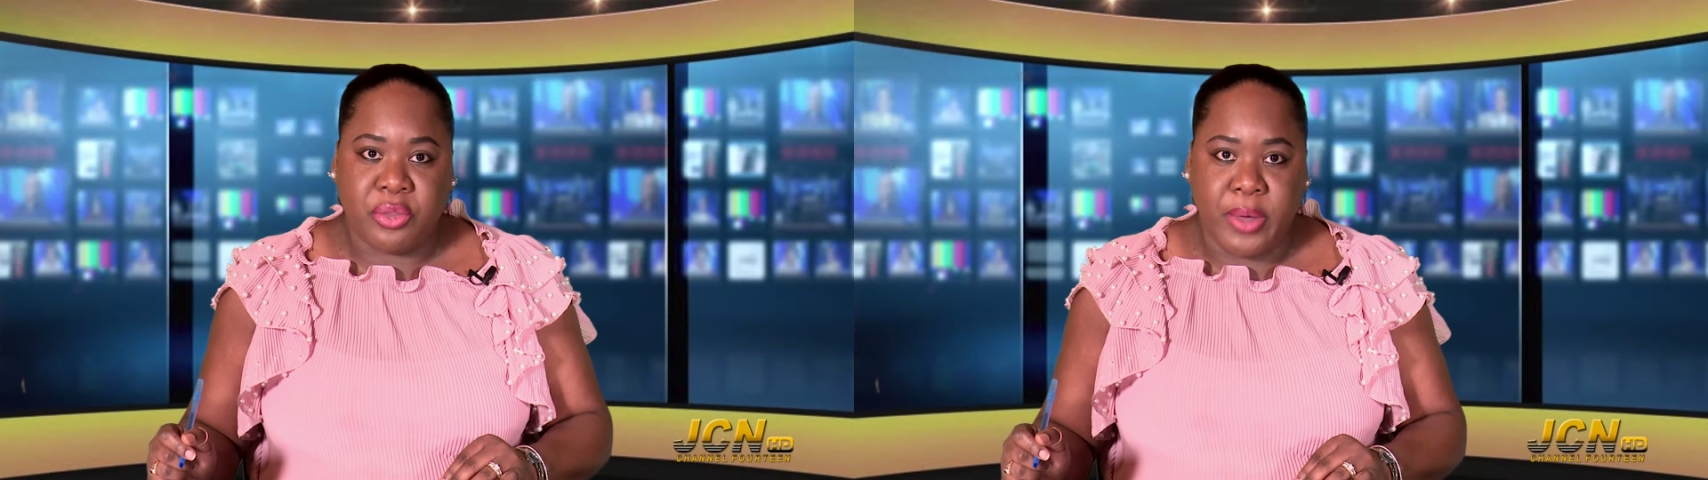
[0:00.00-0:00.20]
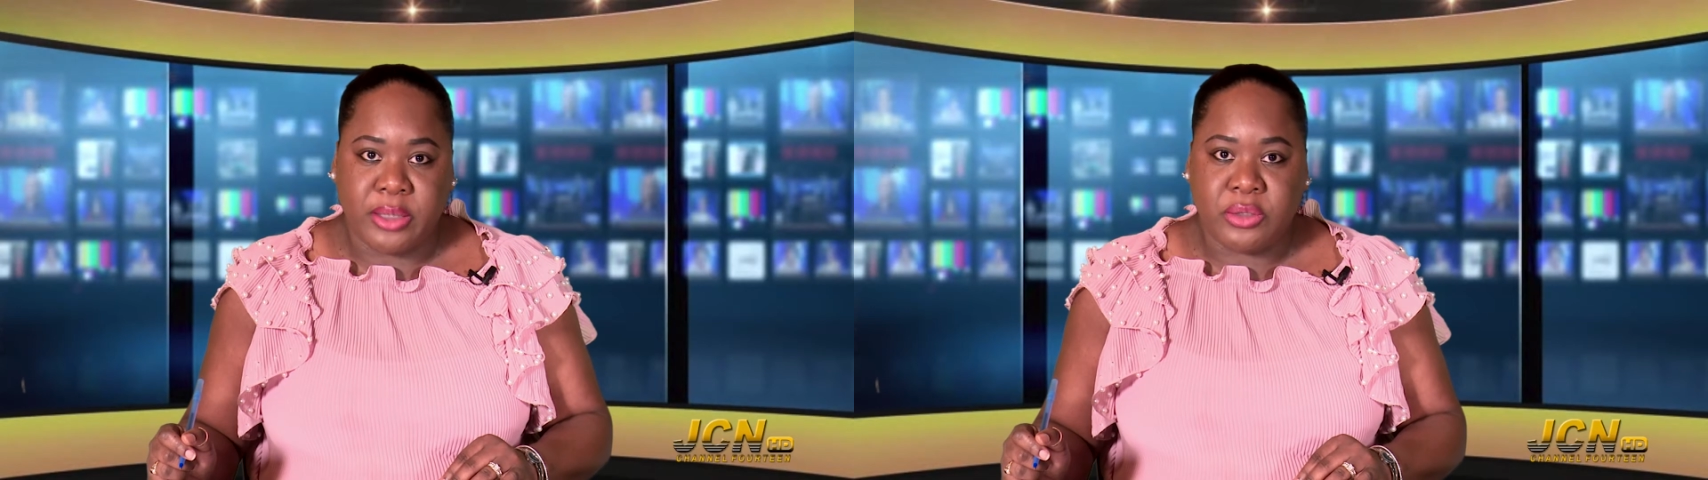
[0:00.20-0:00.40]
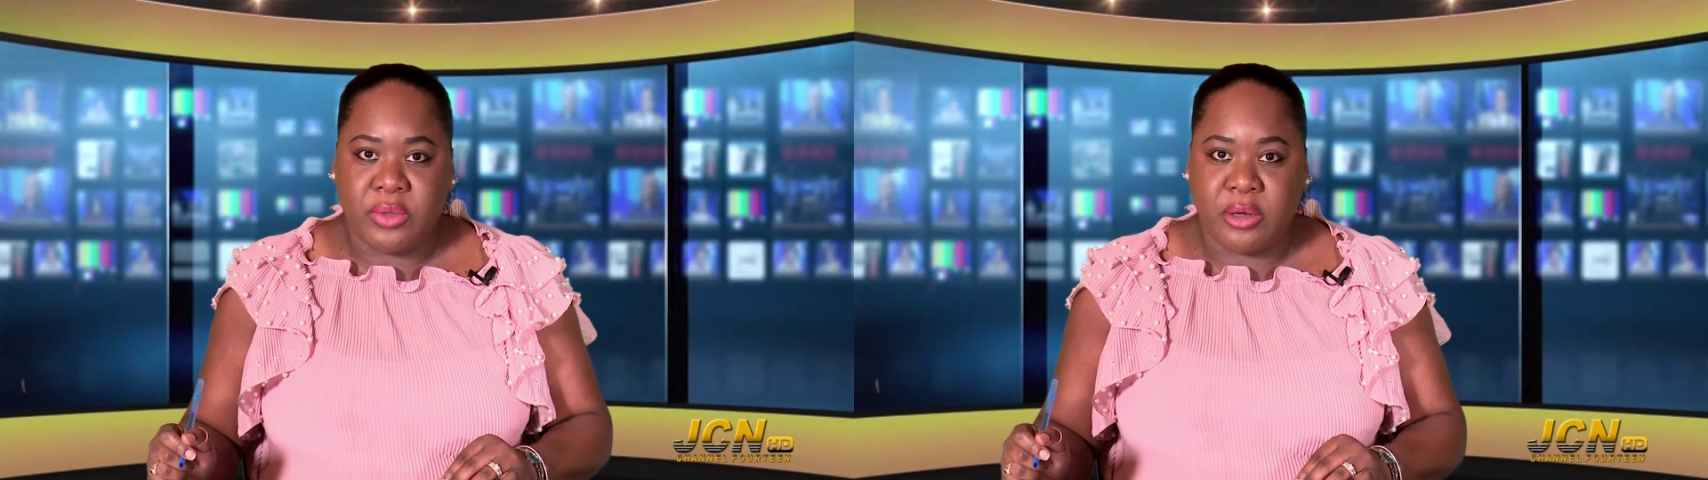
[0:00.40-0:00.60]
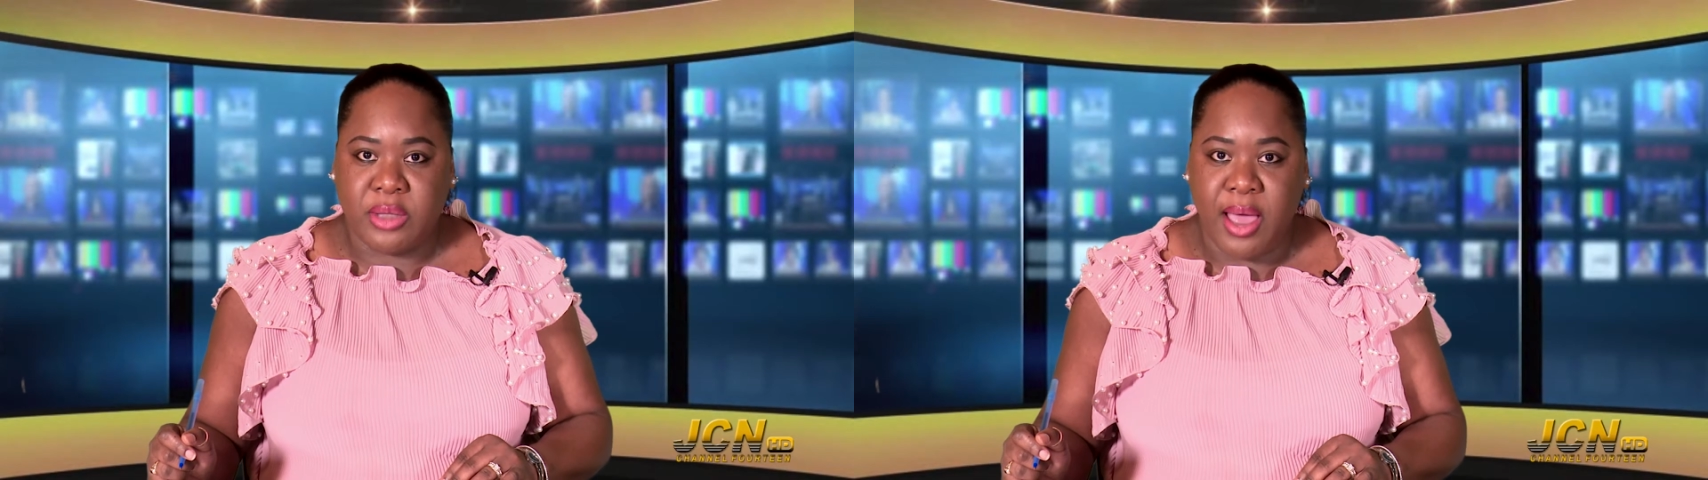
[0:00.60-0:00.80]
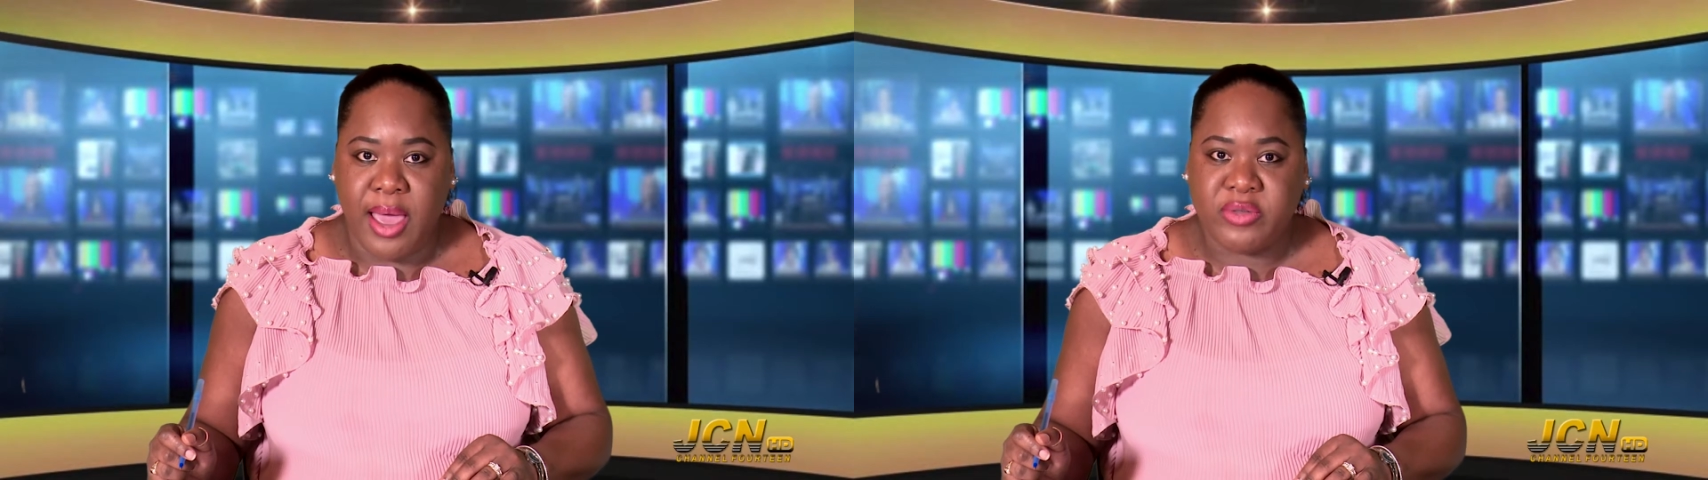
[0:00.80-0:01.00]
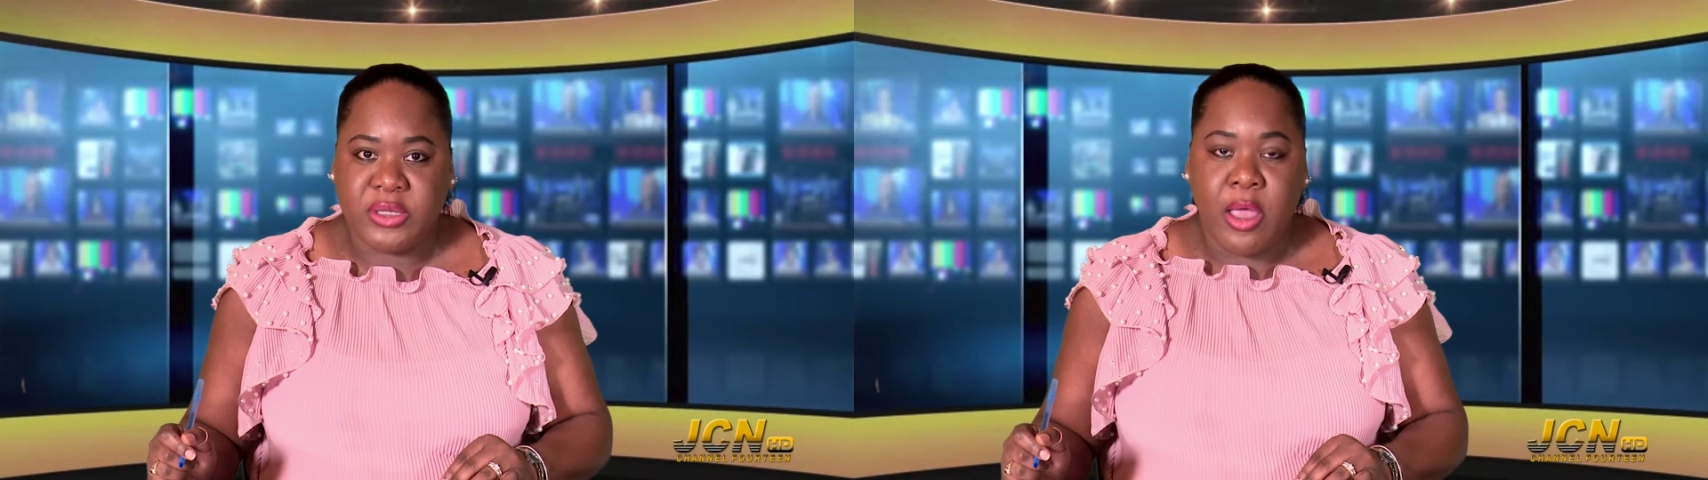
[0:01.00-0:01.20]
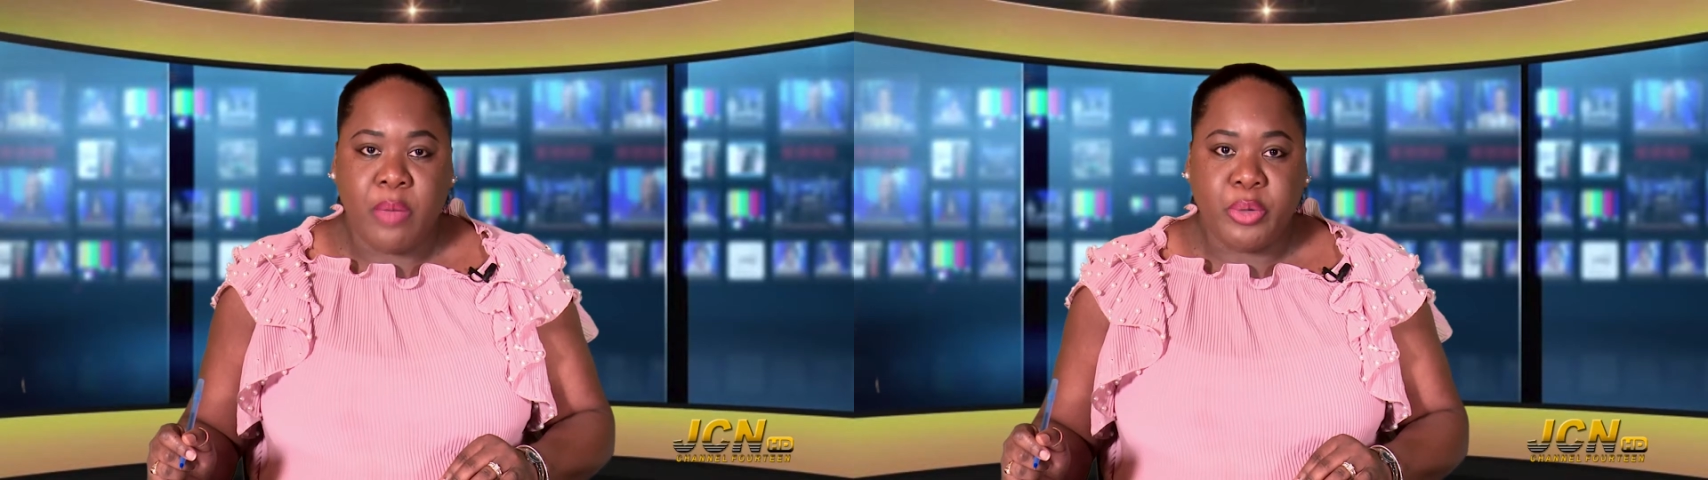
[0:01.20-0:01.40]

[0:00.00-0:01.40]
threat to their lives,